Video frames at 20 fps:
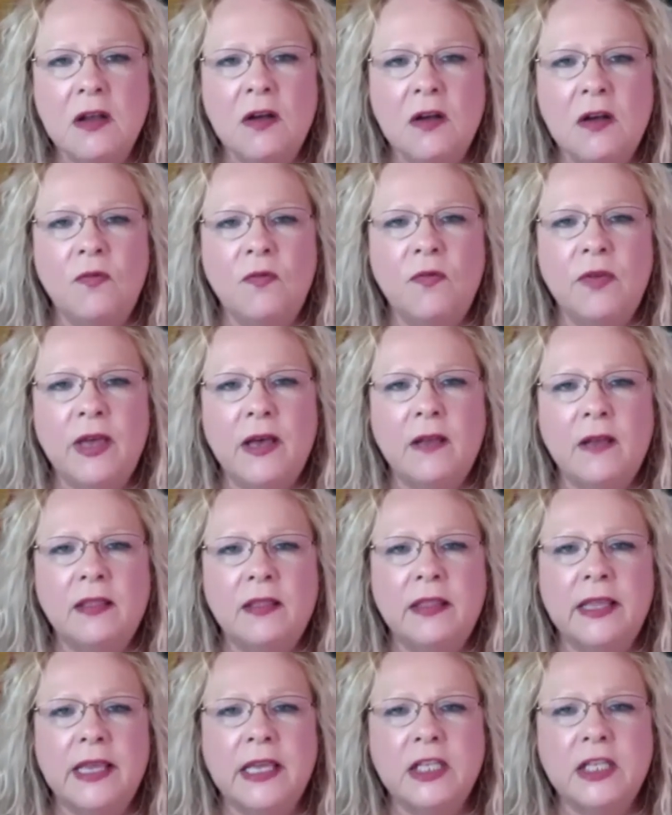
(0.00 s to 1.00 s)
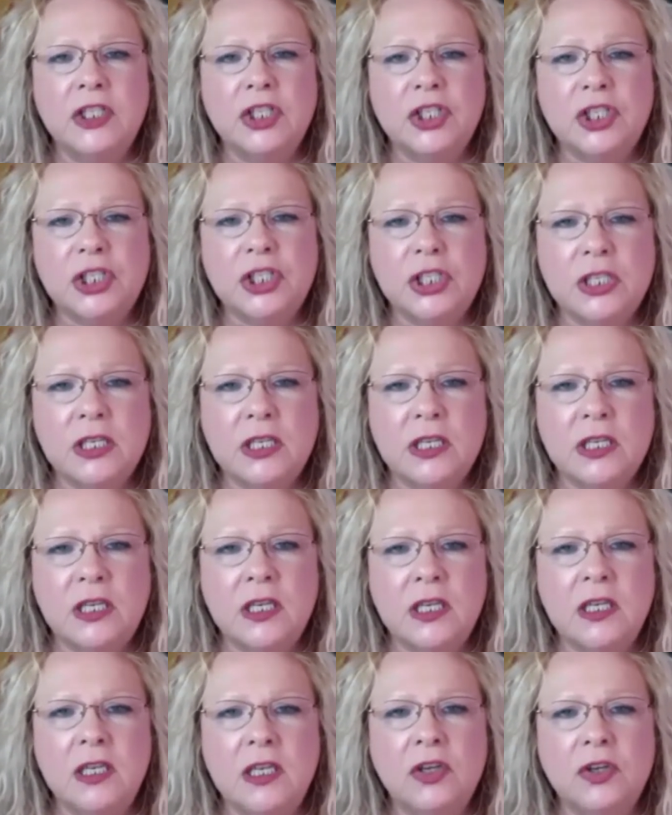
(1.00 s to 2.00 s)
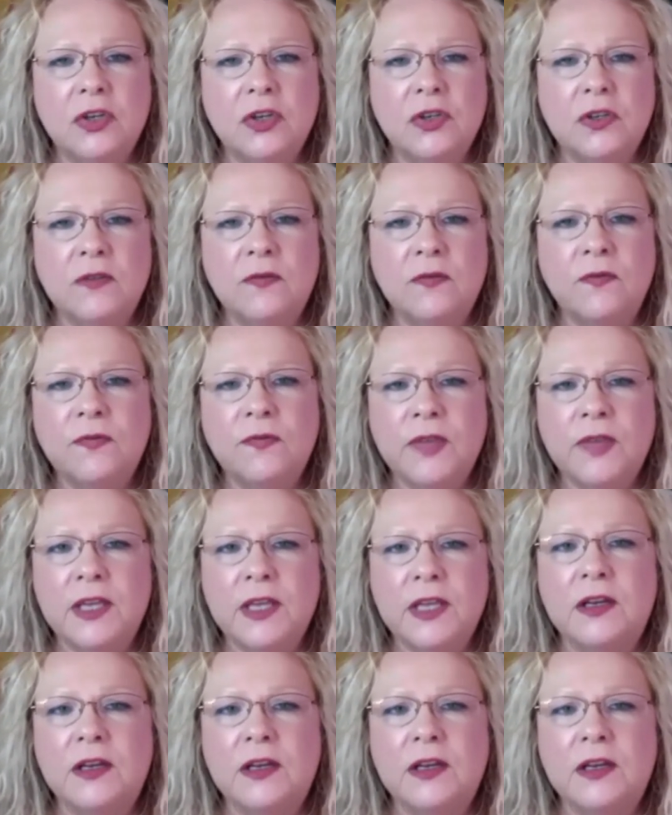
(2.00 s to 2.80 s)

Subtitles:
felt that she could feel